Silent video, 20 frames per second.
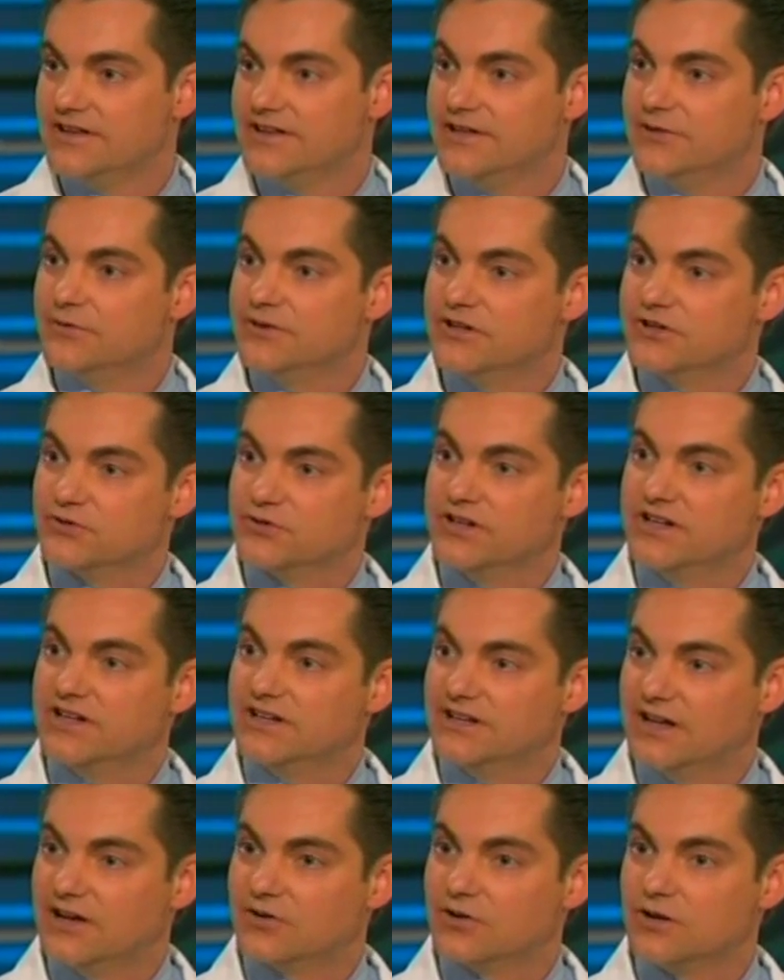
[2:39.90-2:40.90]
that we treat
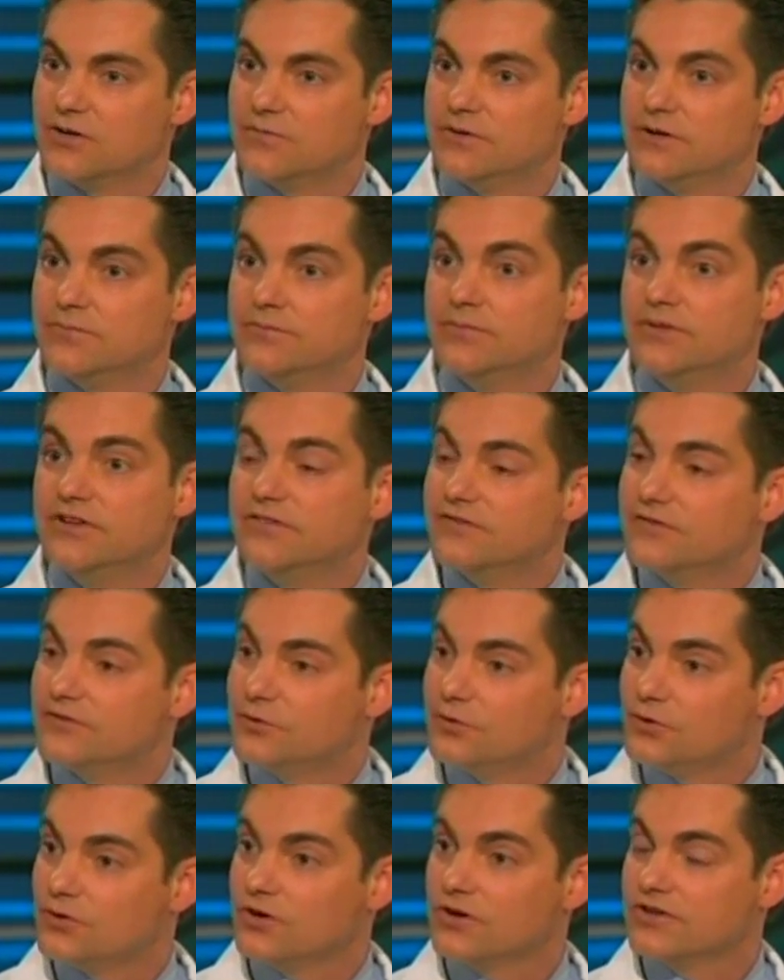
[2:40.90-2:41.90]
glaucoma
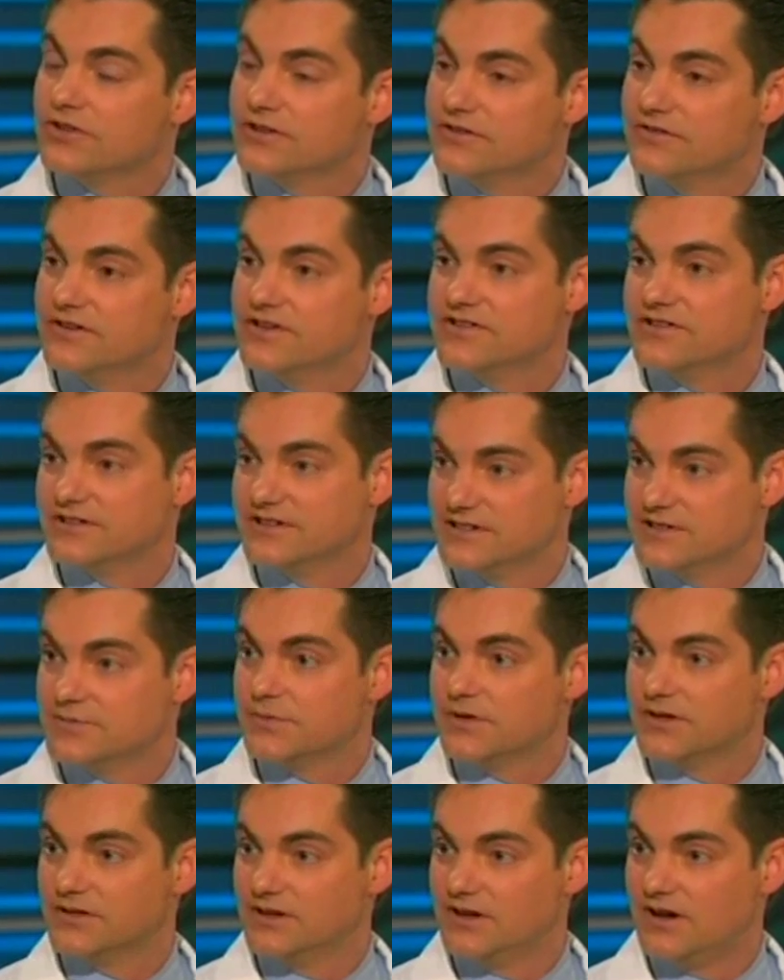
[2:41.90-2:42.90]
before the vision has
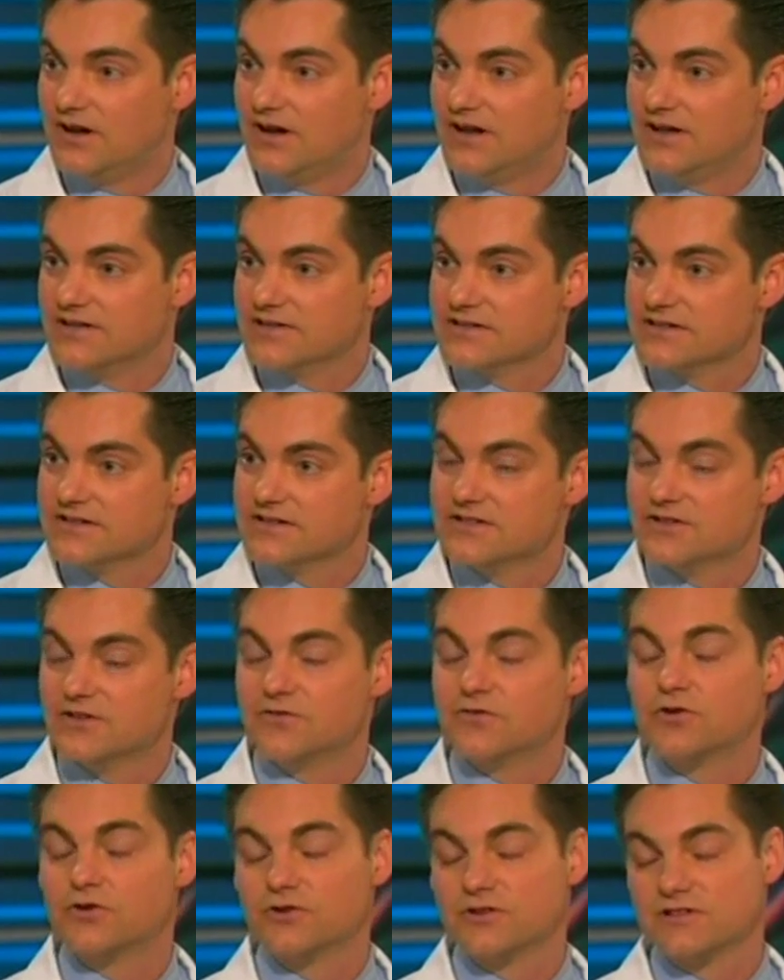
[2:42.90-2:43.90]
been lost. So
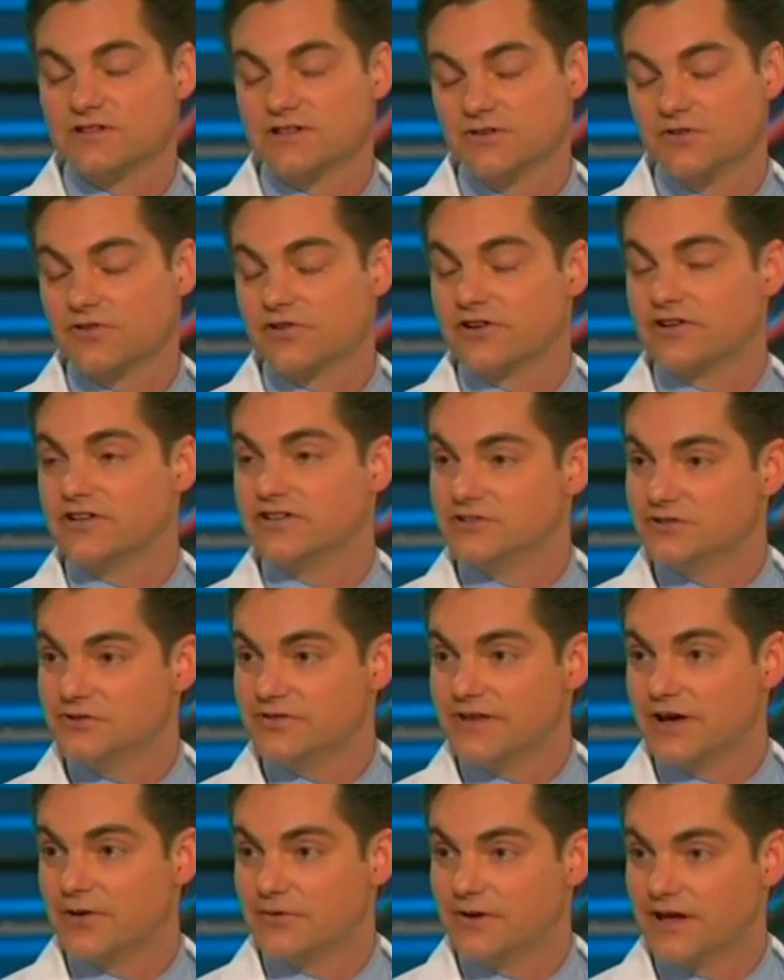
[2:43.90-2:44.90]
of course, in order to
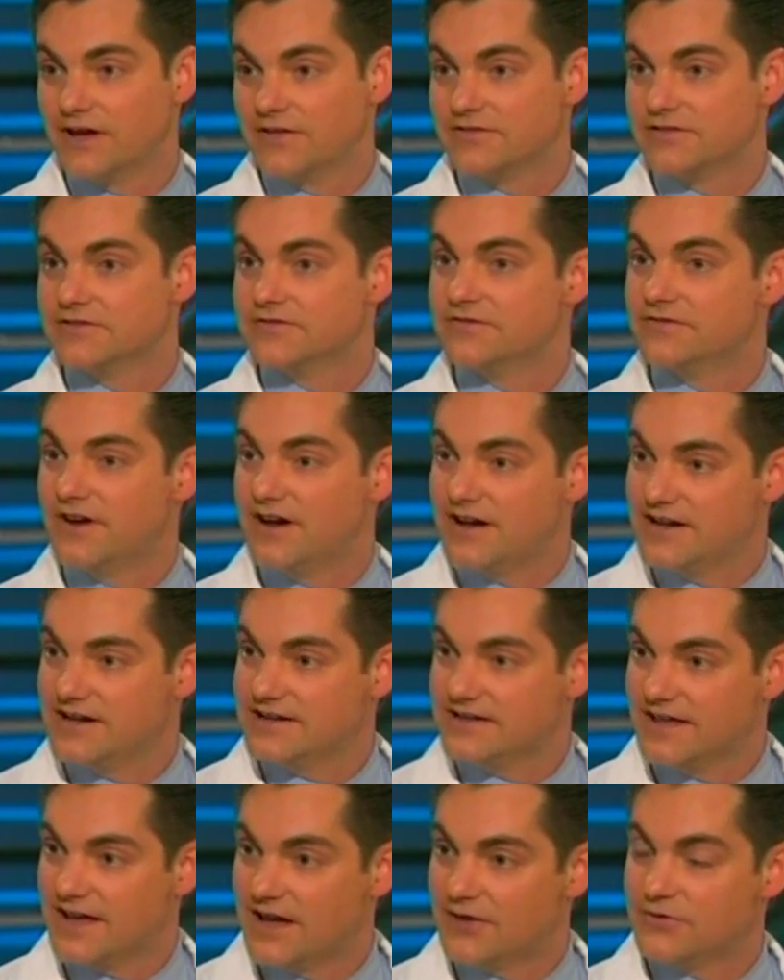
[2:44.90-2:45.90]
do that, we have to
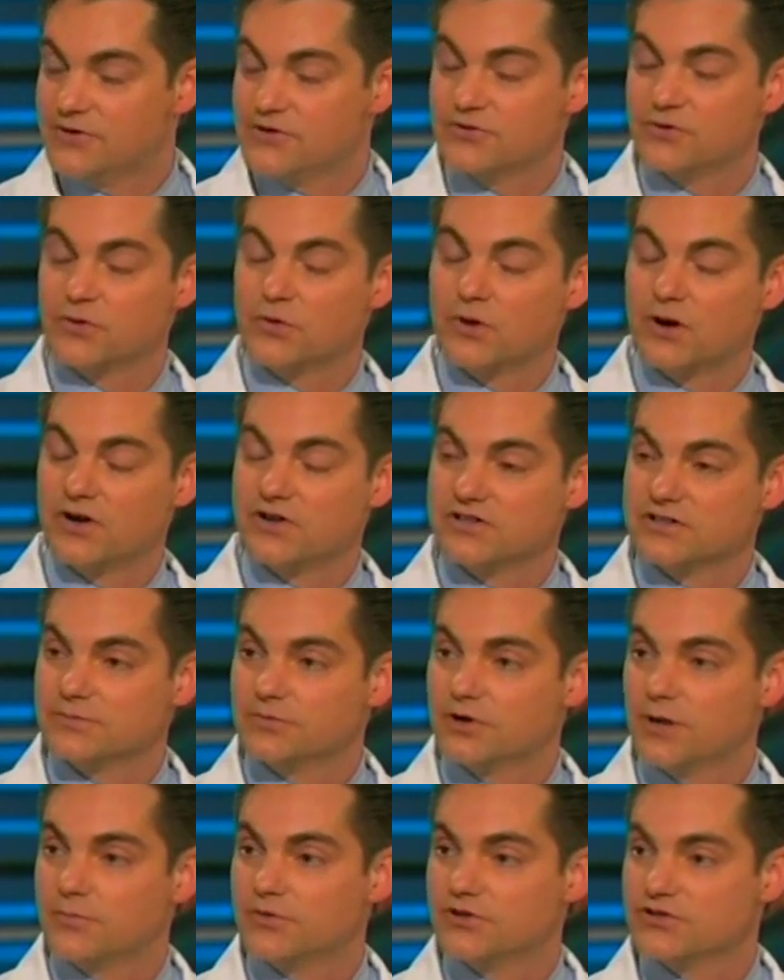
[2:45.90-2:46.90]
find that, which requires the
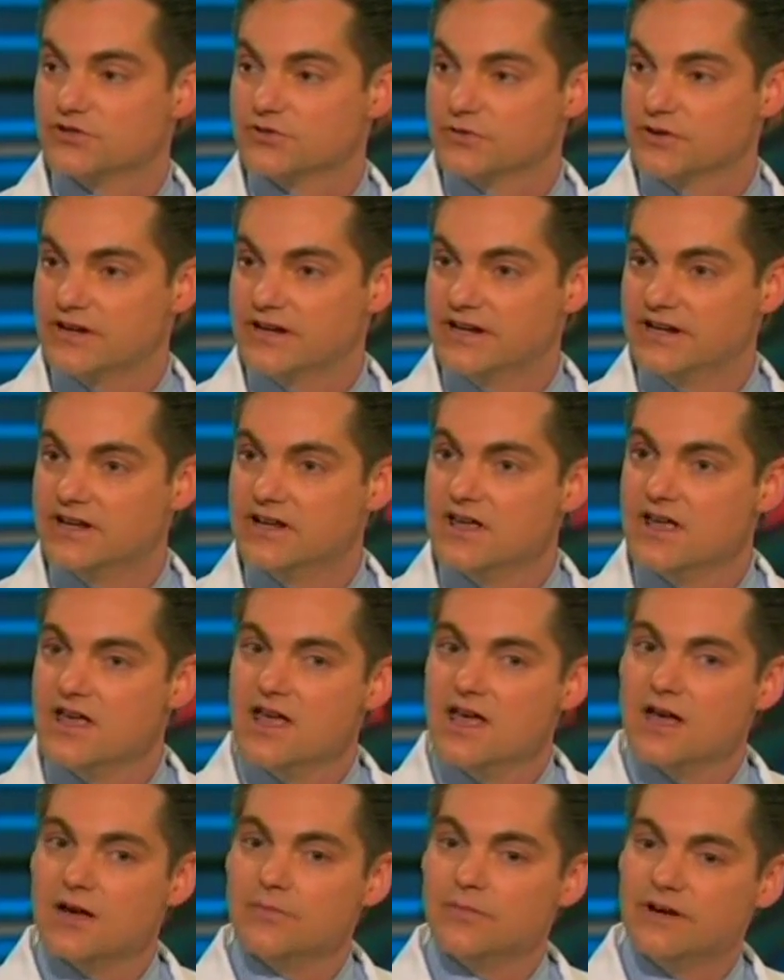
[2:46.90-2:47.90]
proper screening.
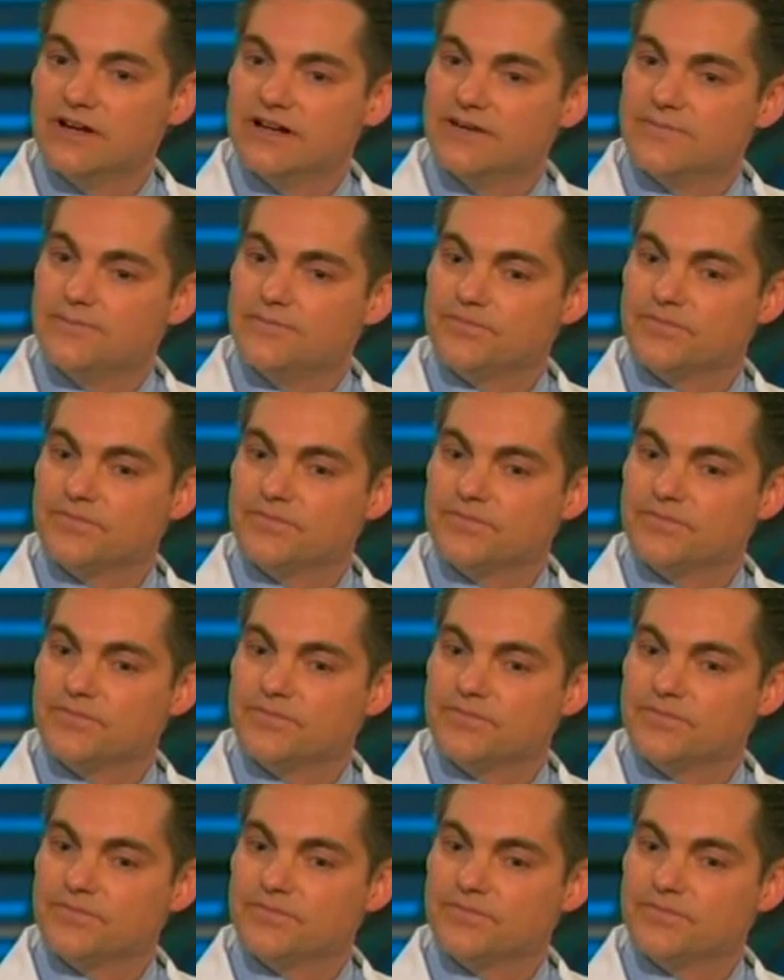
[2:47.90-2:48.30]
But